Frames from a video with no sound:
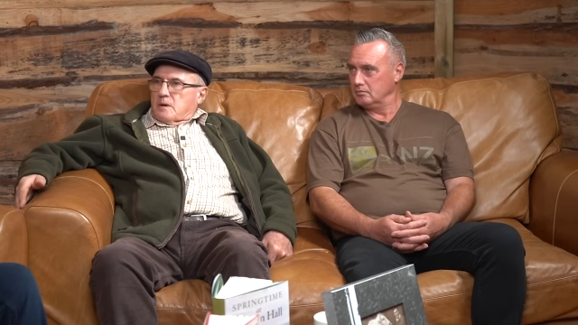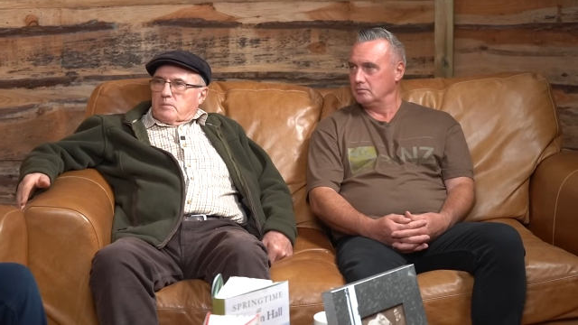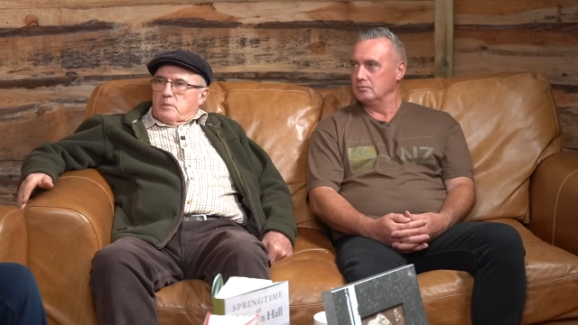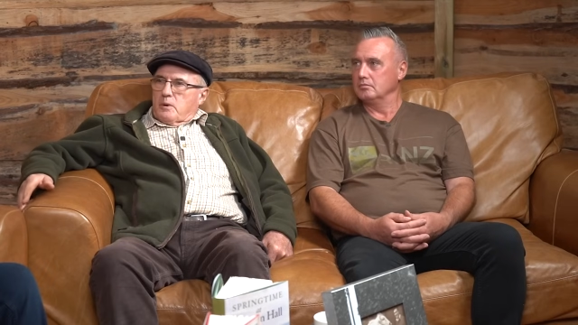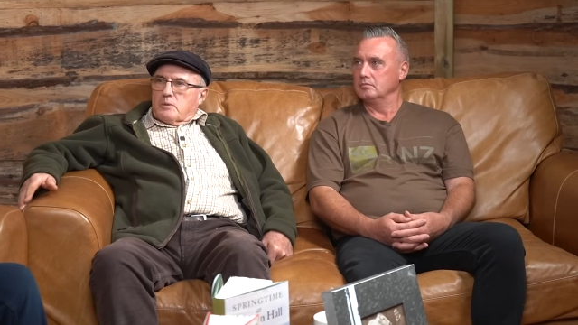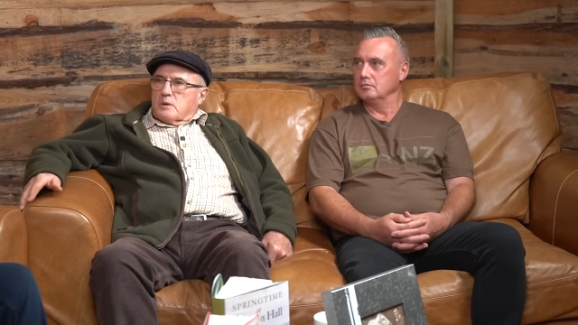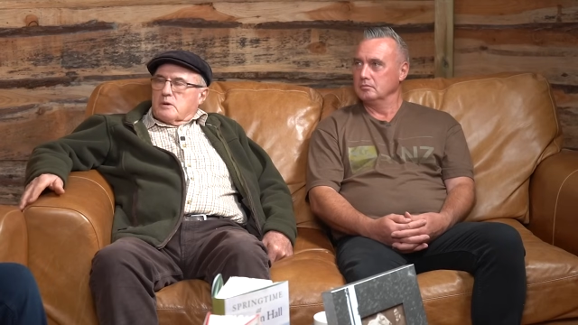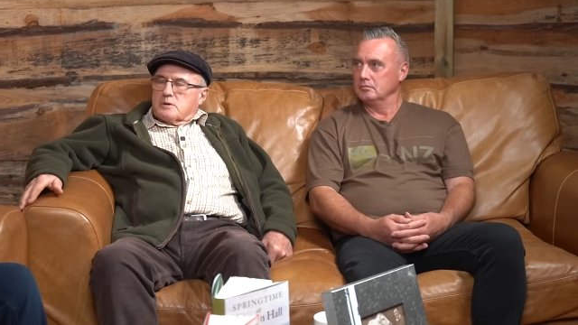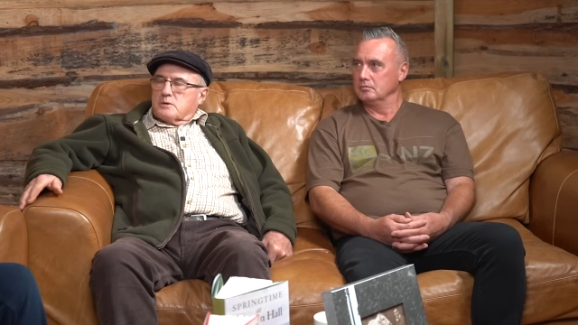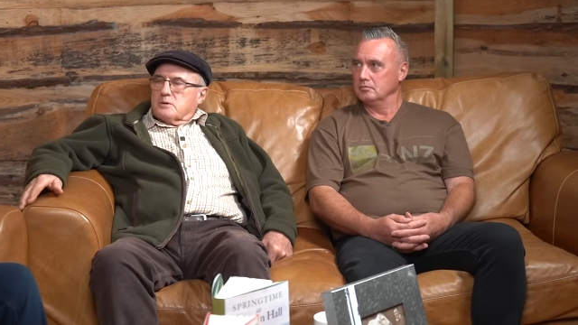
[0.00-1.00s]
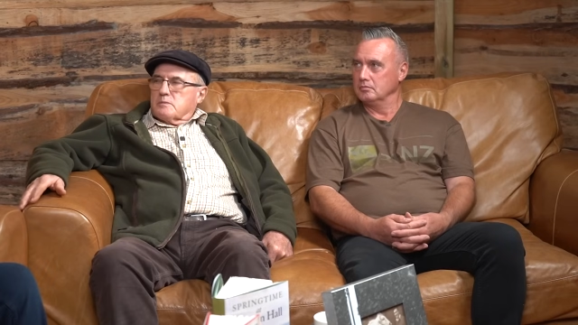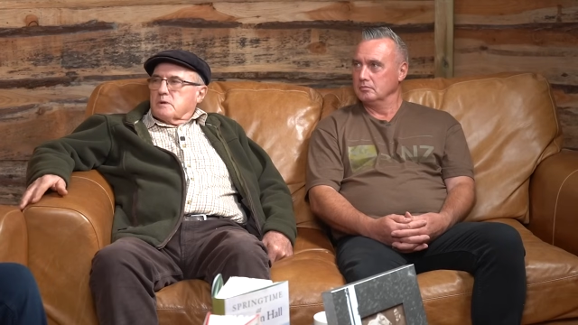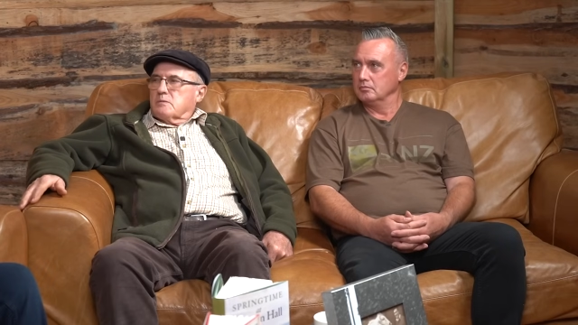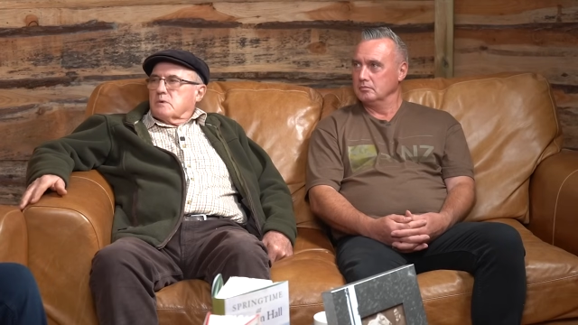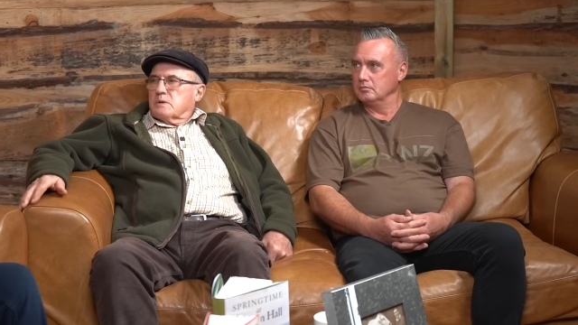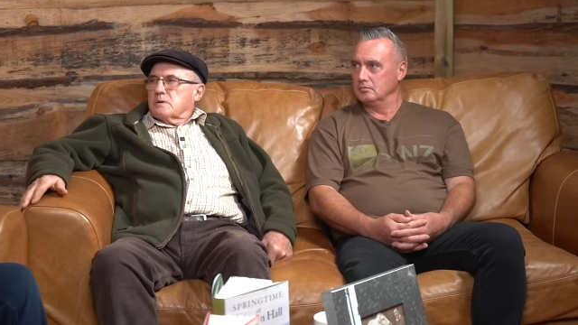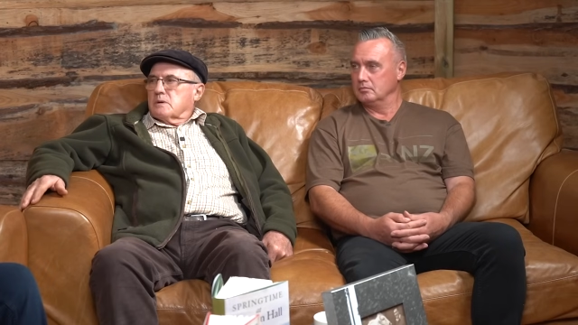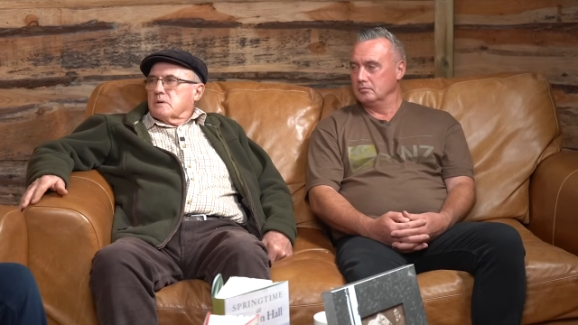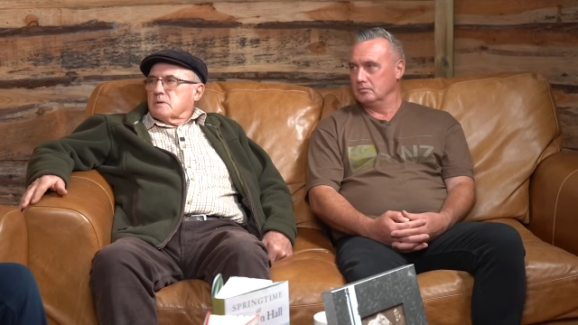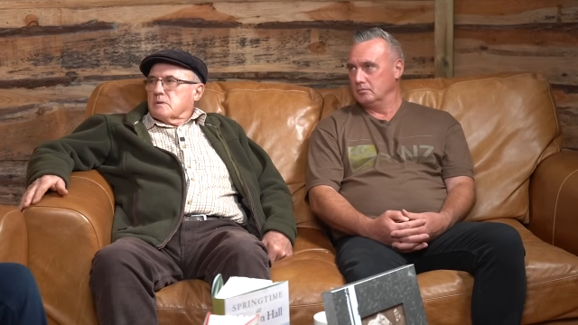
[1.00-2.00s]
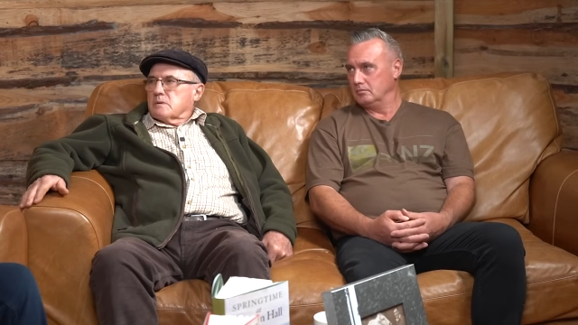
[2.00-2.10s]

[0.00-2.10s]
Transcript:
Speaker 1: probably not open in winter.